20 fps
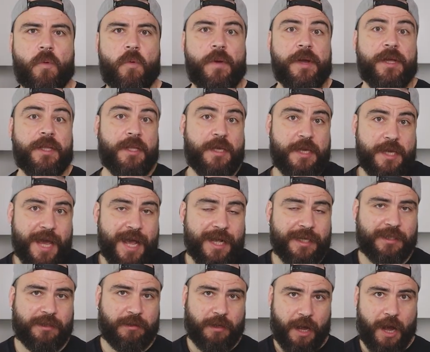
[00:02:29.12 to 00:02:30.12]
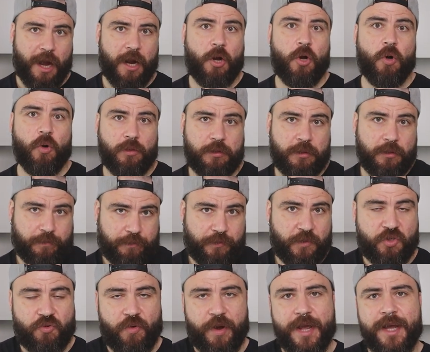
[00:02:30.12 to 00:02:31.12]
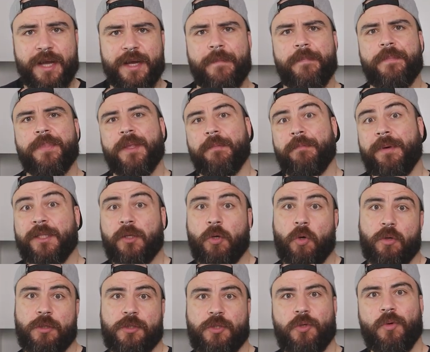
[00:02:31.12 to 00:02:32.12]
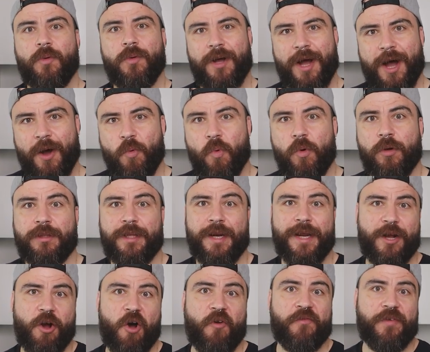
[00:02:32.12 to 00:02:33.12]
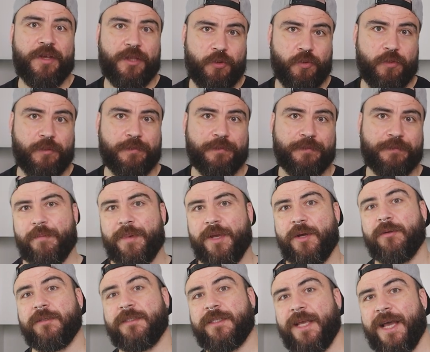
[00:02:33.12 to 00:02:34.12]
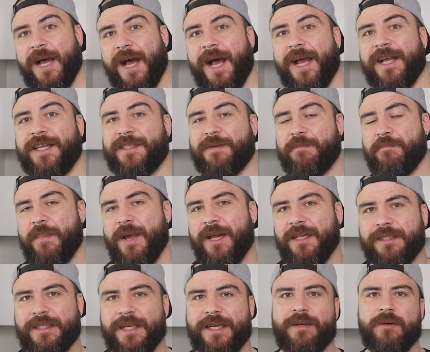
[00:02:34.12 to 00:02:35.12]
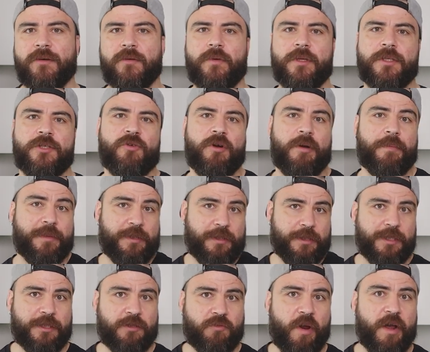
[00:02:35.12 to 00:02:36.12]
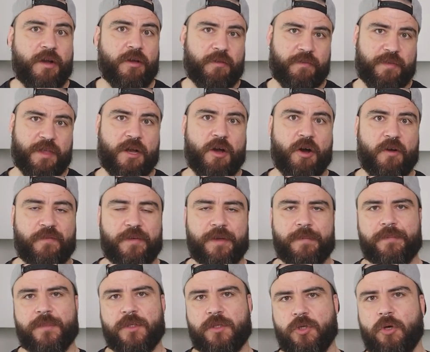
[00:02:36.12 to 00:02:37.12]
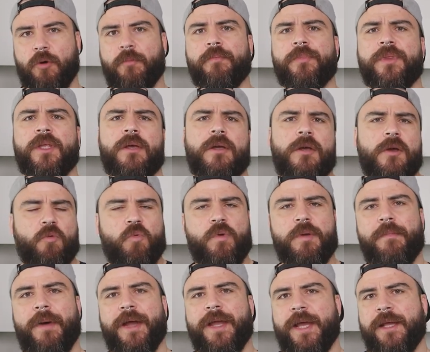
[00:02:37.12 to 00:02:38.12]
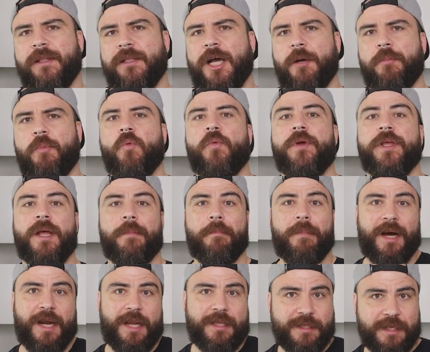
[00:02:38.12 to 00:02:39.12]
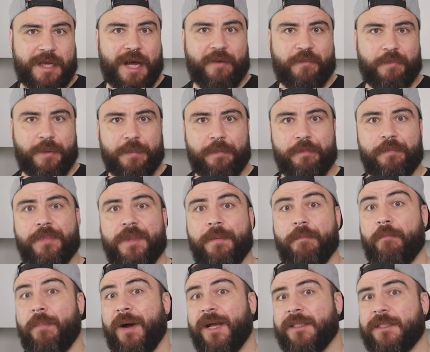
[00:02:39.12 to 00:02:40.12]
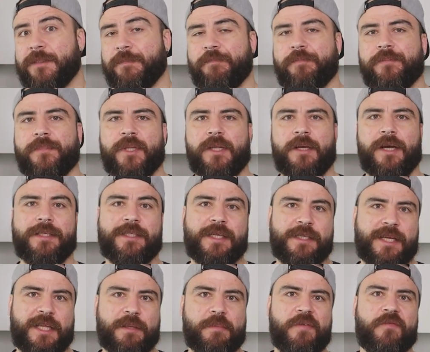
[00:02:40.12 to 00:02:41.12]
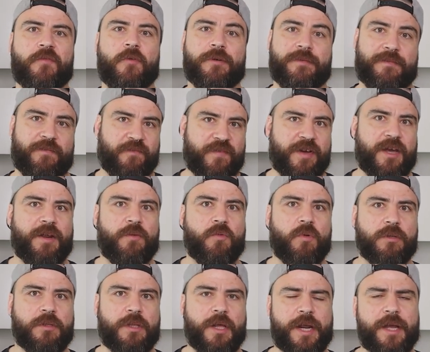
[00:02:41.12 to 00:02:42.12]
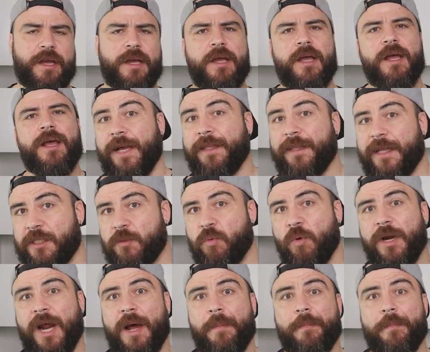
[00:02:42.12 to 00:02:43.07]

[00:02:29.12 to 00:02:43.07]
with, yes, a cold drink, but also a watery coffee too, because the ice melting will drop the strength of the coffee. So we might end up with a balanced cup, but as I said before, very watery. And that's what